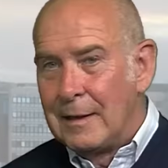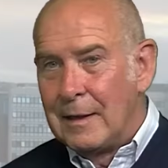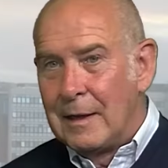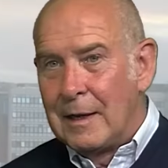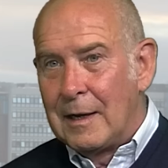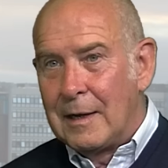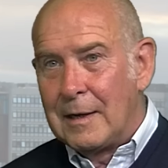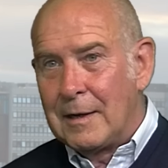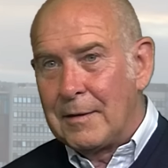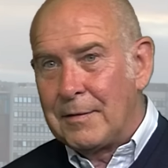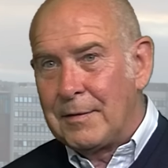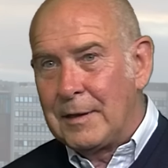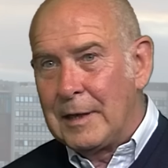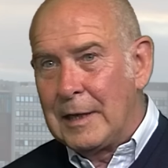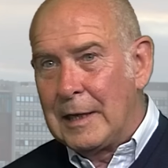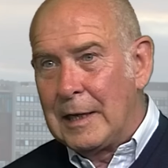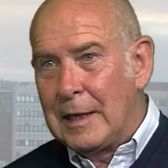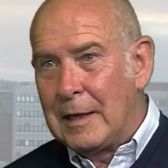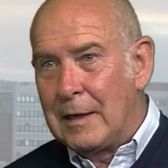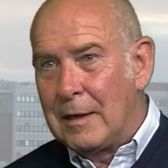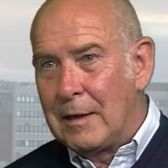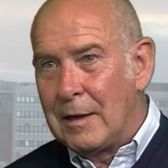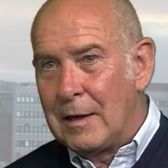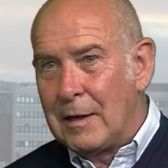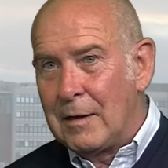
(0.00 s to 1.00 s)
I think
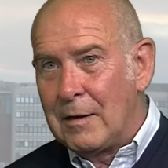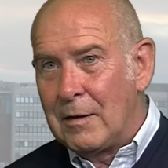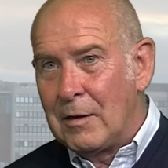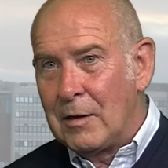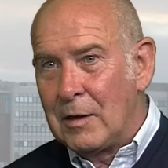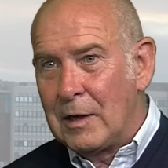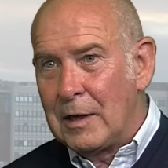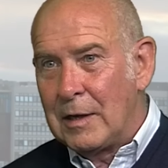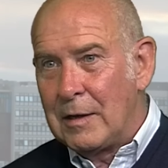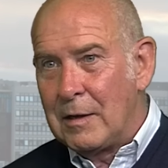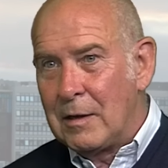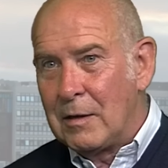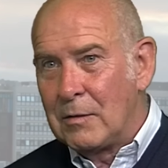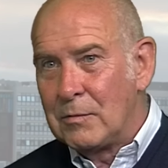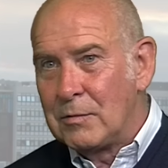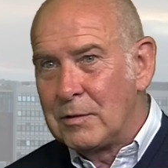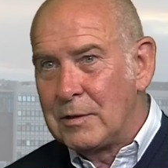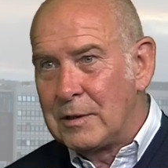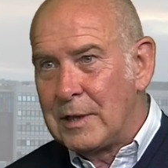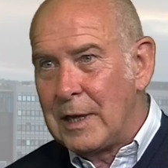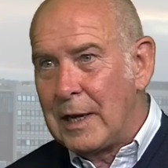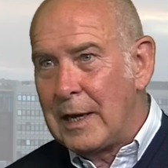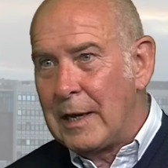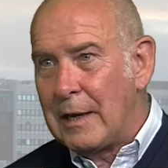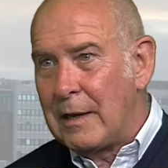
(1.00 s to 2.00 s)
in those
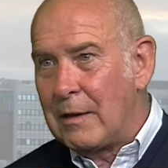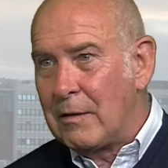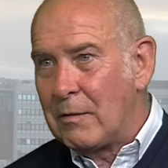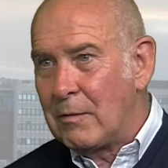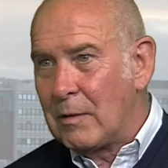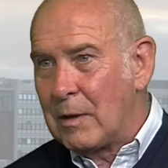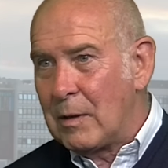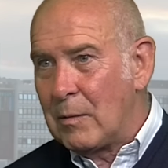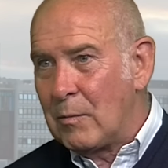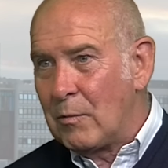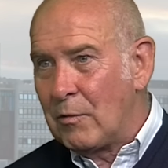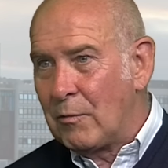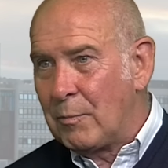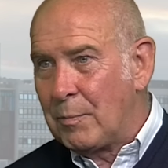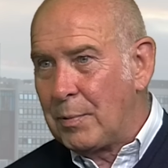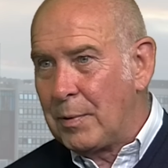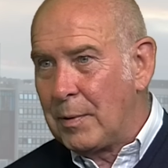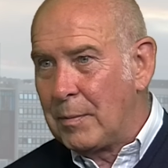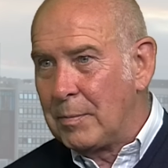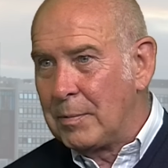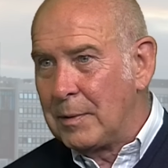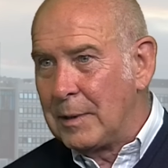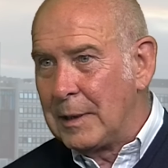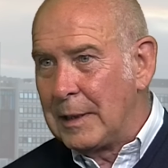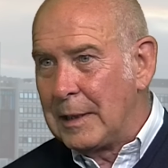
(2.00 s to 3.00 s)
days it was
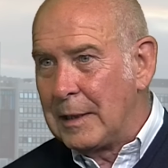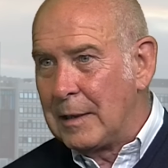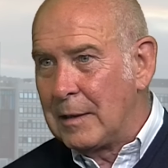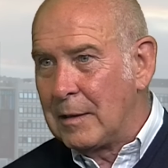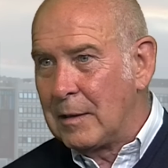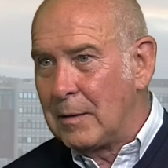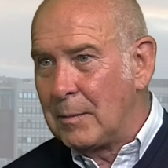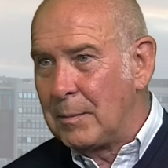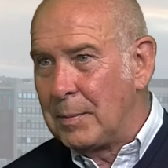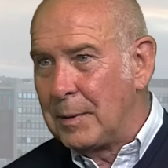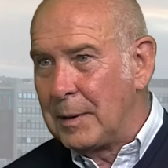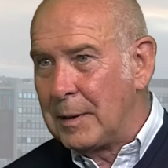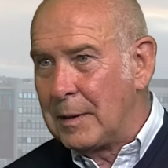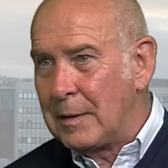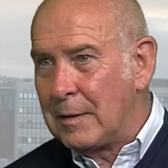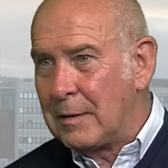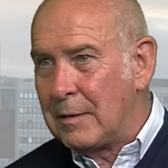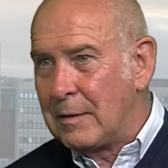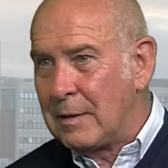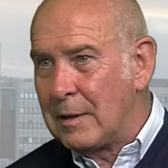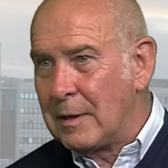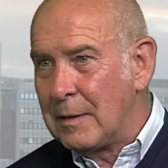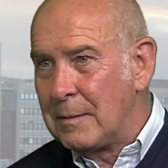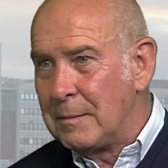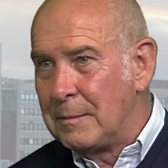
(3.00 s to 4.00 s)
probably a little bit.
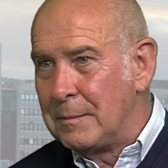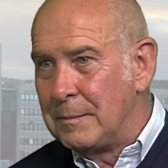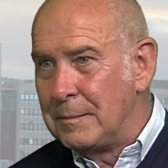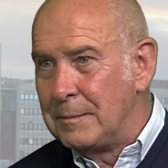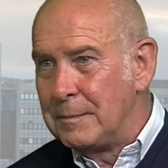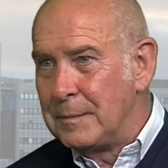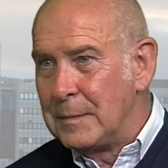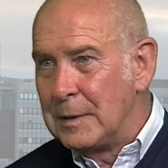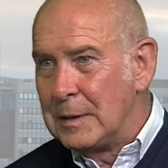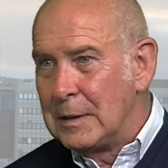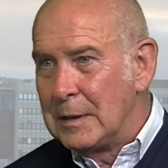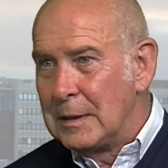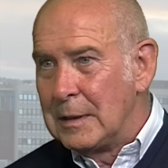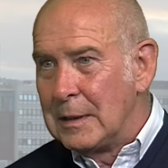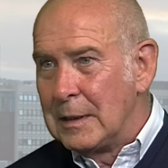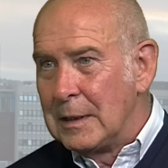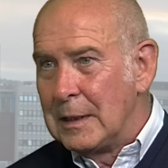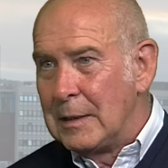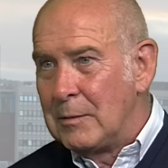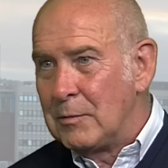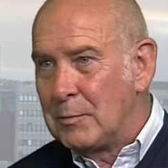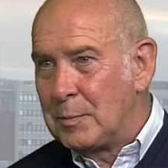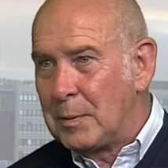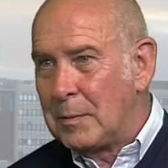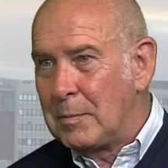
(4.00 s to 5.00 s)
It
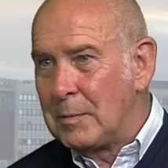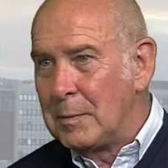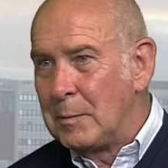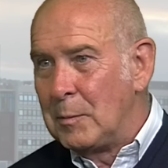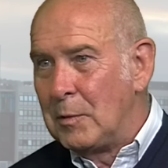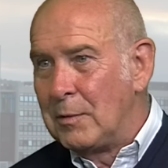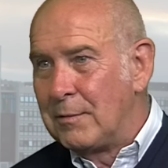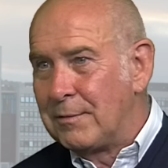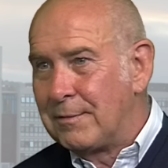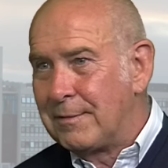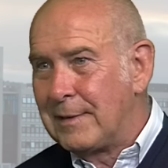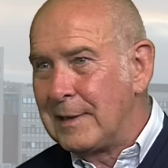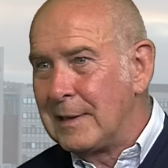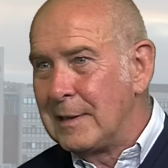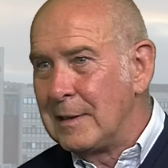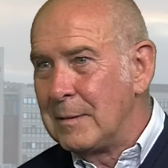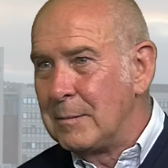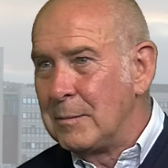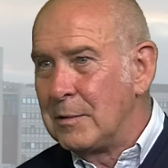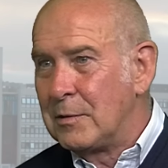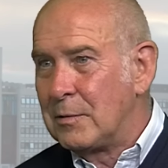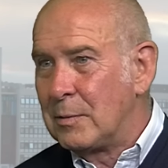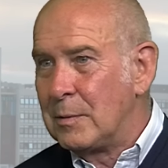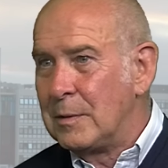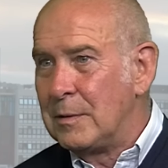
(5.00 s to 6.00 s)
was probably more friendly
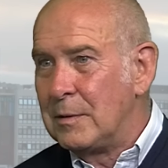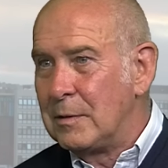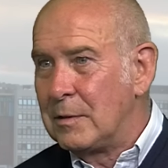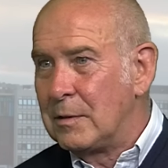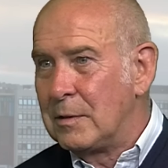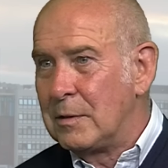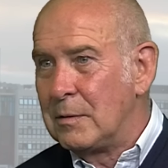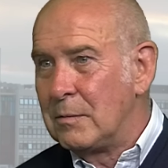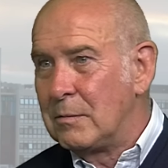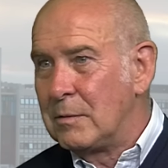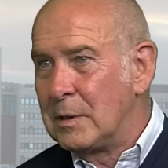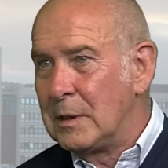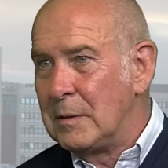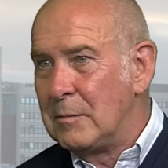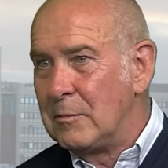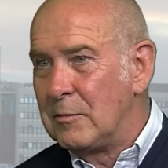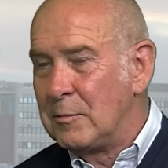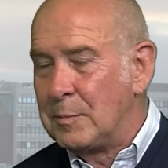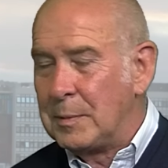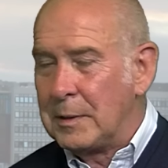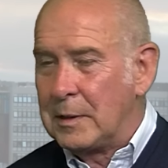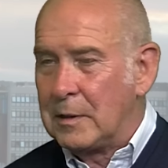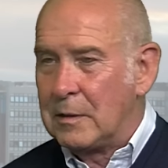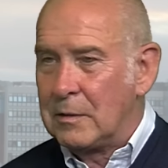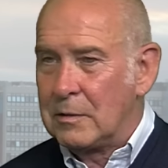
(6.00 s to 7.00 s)
between the two teams
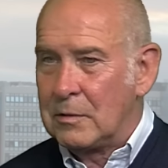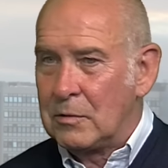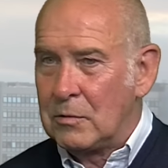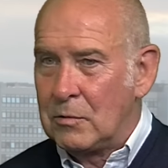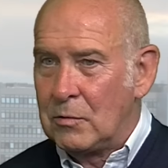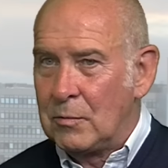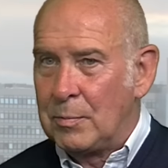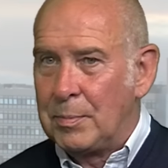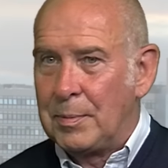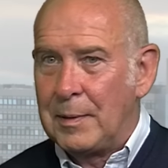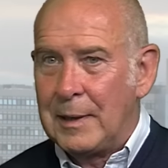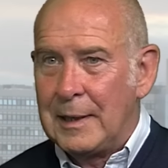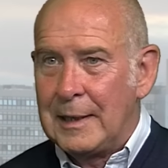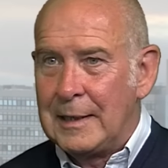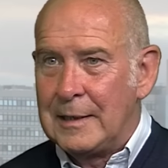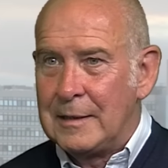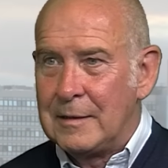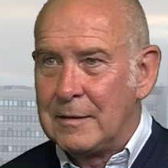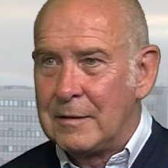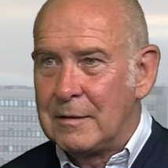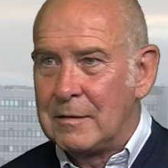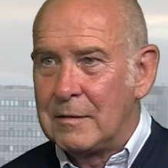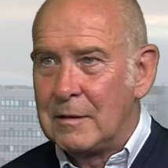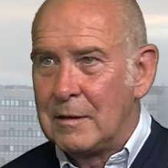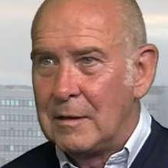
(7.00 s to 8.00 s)
because all
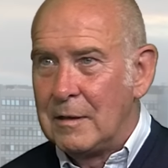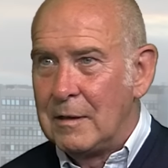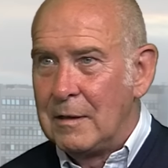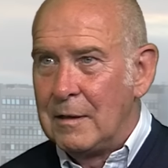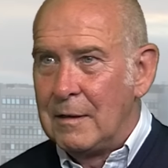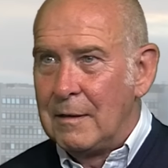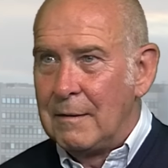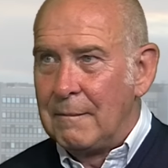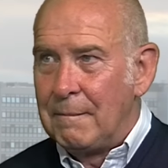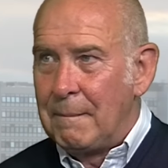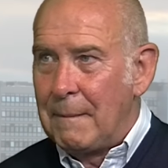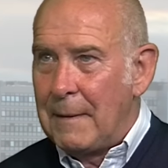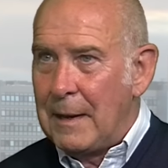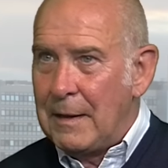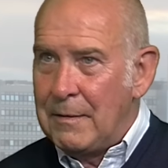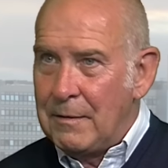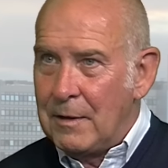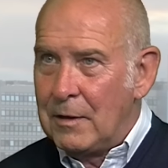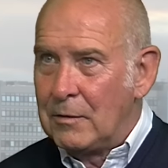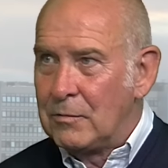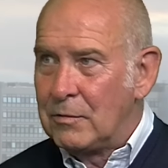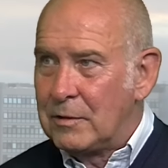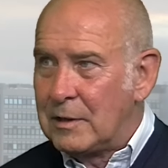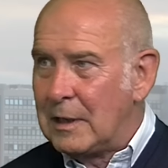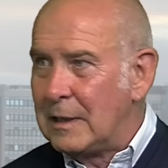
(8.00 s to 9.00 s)
players in
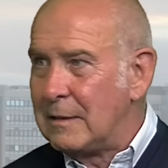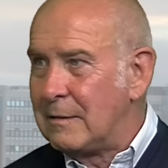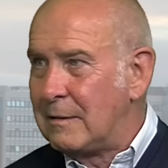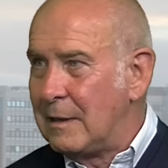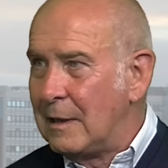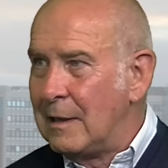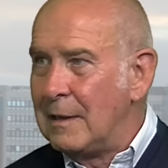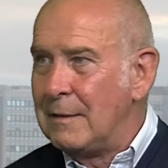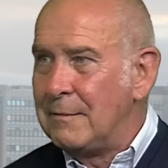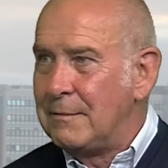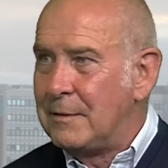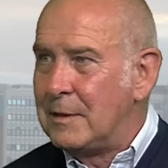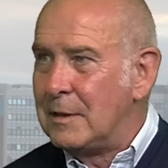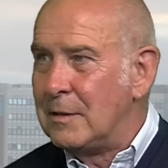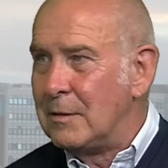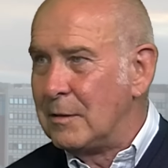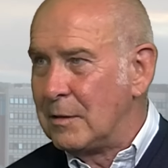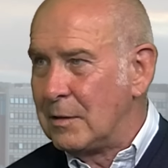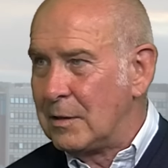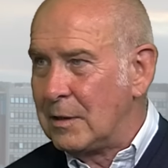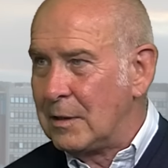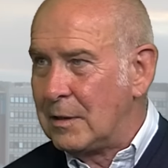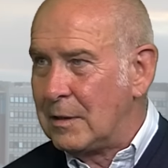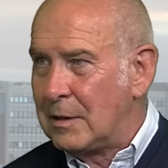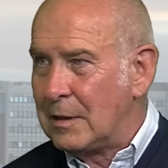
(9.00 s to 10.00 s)
those days they lived in the
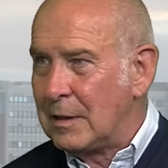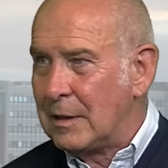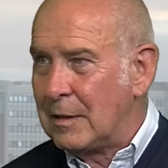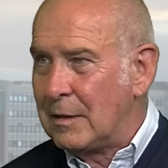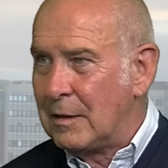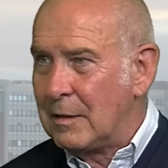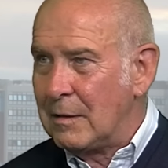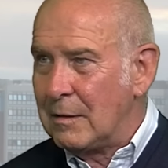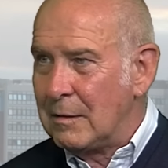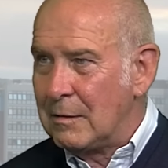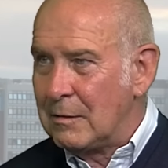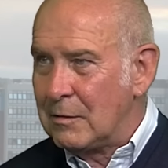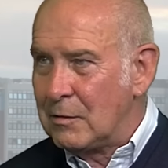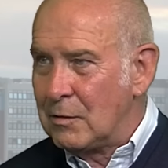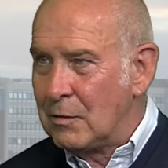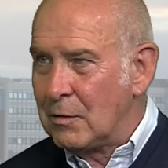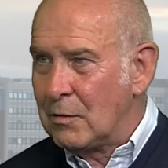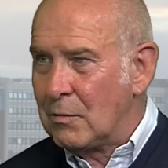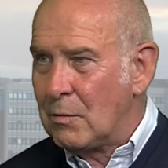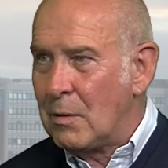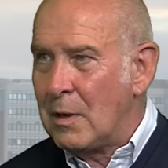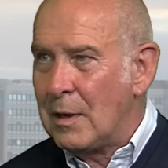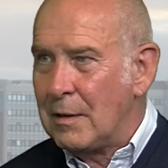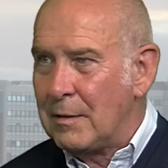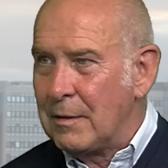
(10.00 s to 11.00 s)
city. It's not
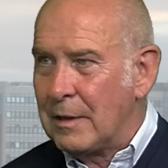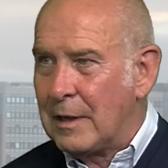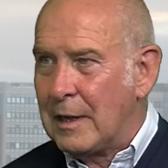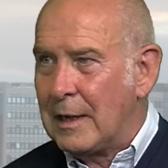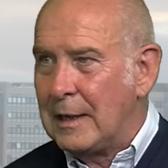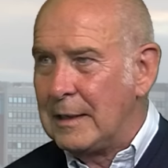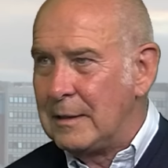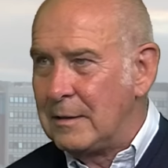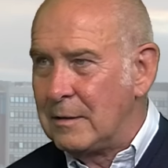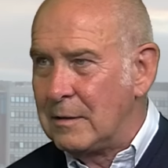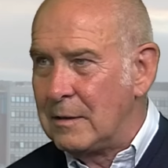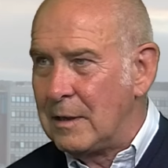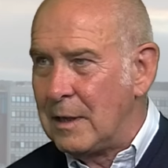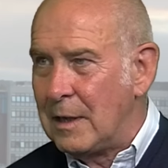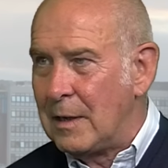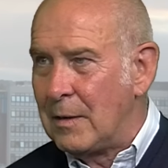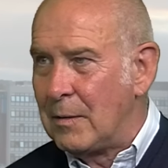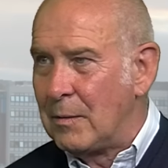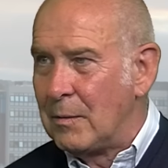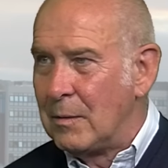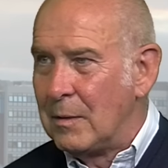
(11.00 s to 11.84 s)
quite the case now,